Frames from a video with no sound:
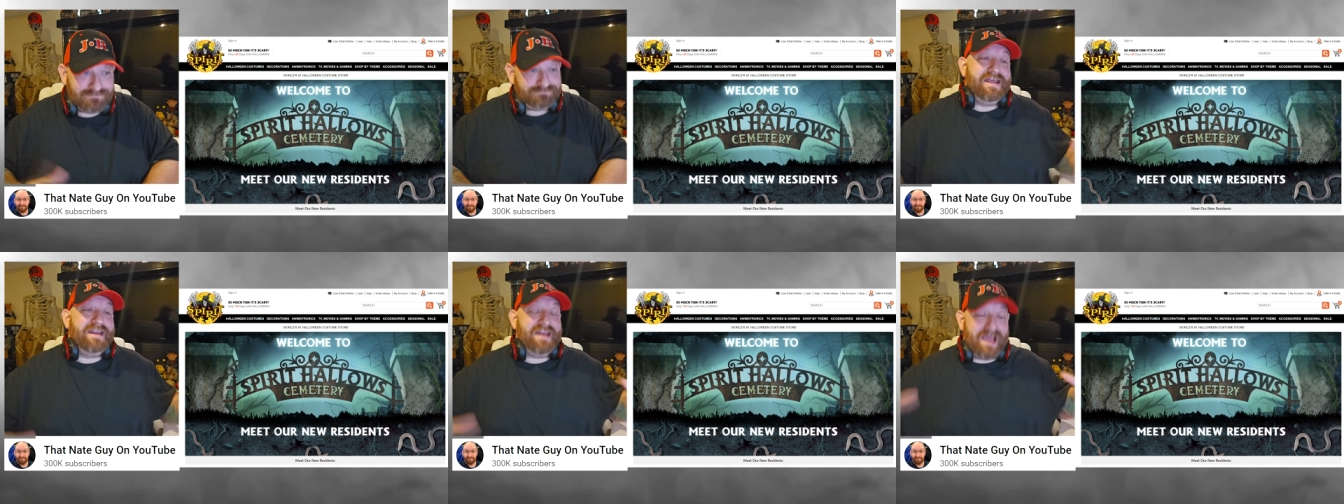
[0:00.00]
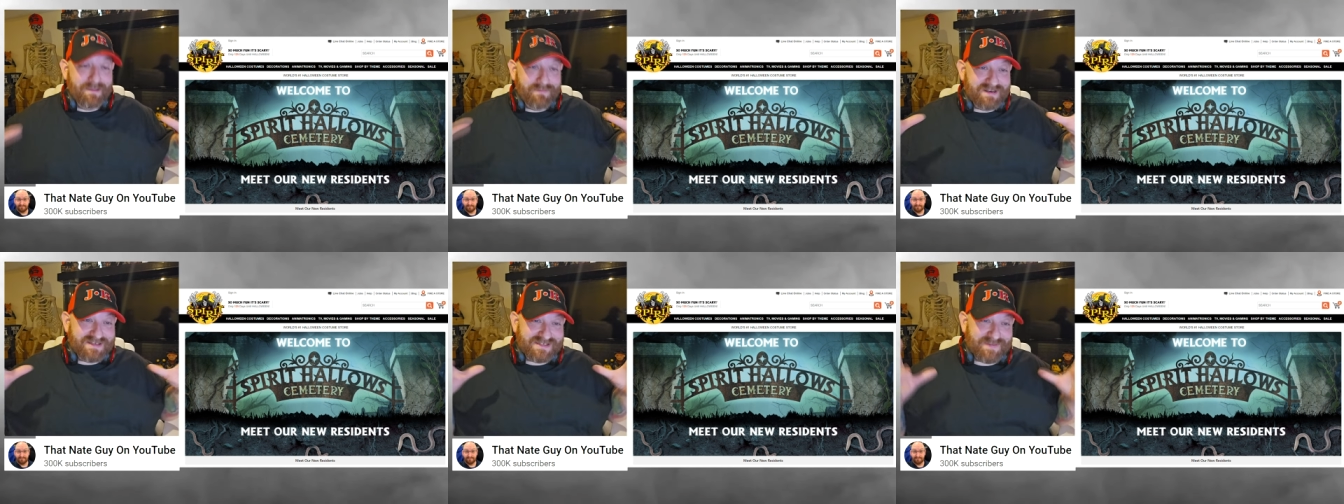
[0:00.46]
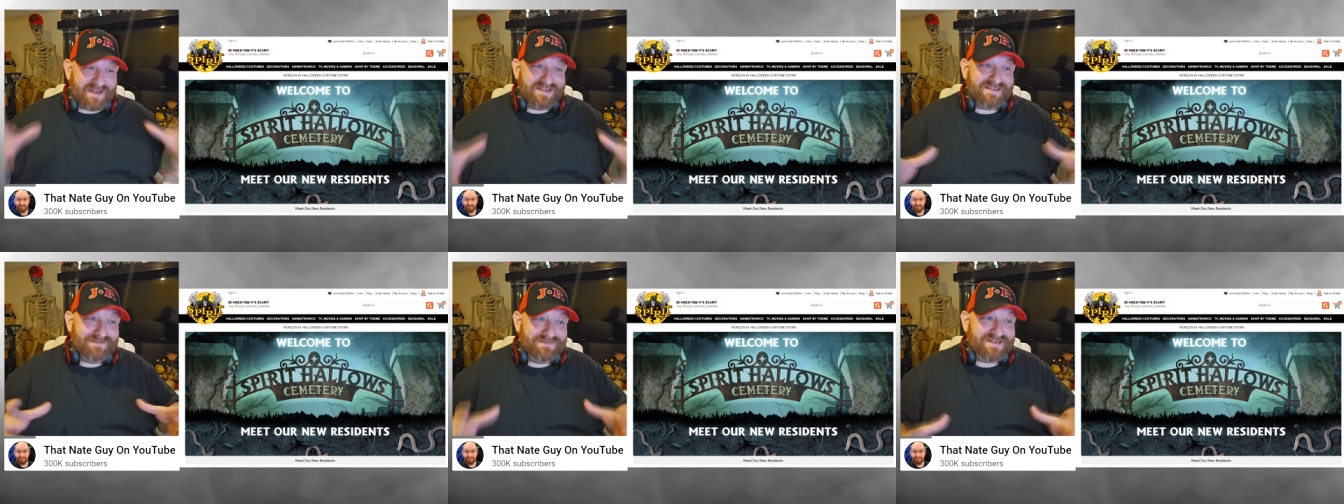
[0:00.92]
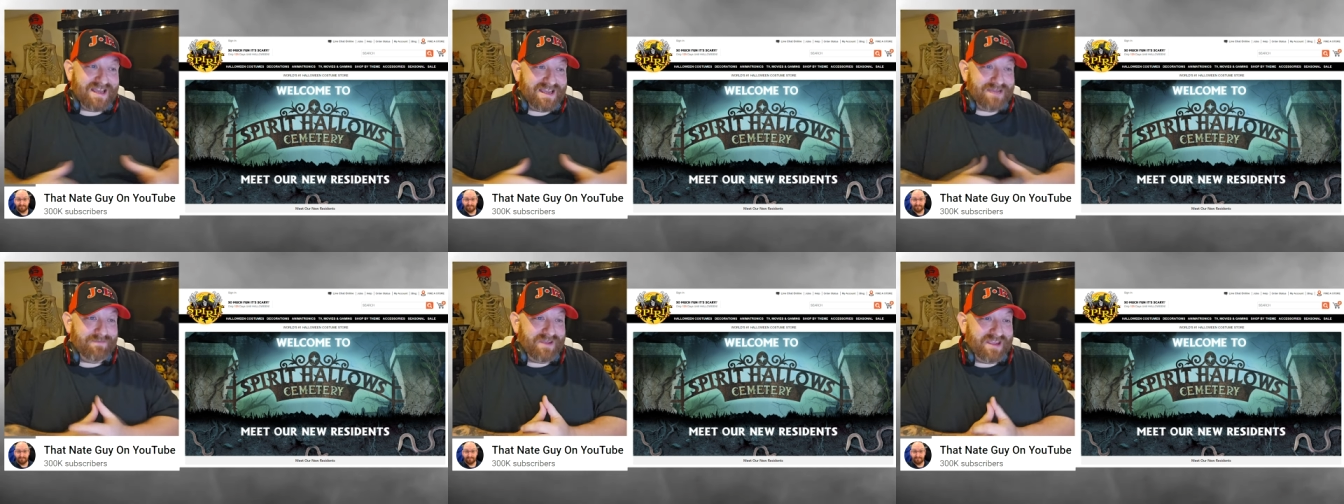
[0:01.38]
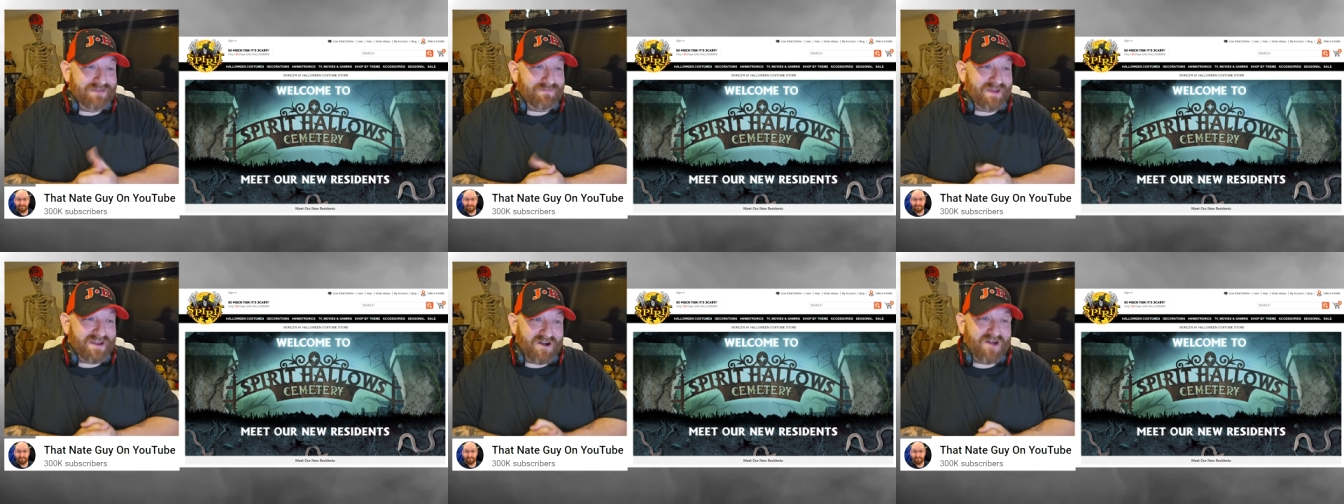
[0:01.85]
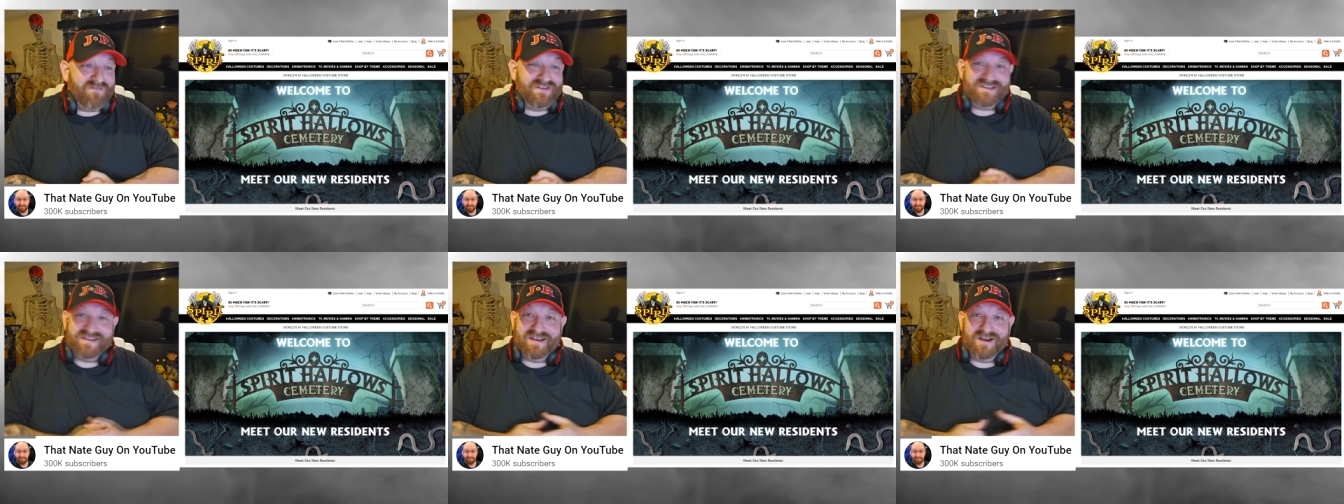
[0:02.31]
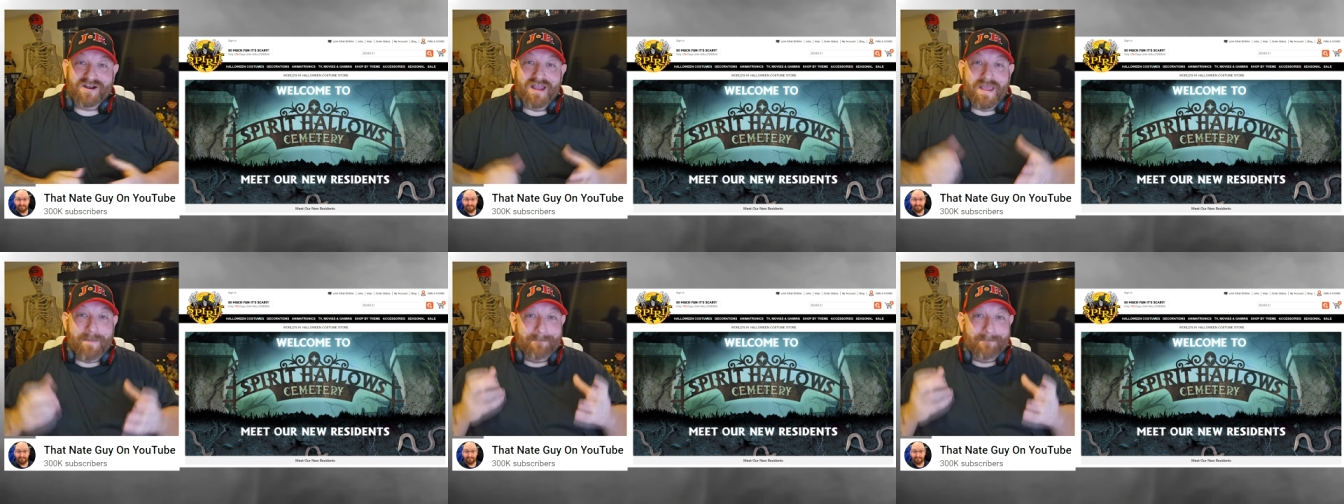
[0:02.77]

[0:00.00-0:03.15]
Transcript: and then I'm going to spend some time in my office here